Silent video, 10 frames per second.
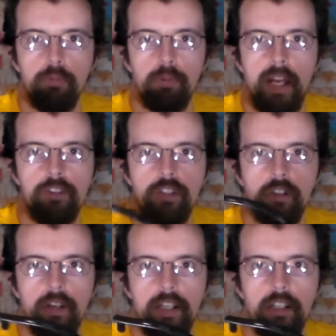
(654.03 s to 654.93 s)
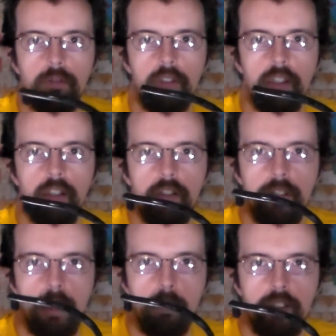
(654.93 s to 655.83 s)
of plastic right here with the little
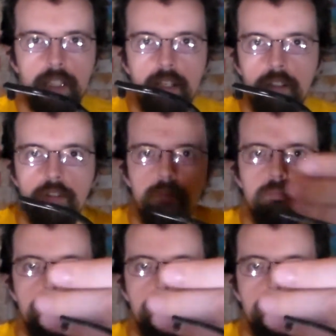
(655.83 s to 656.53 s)
nub on the end?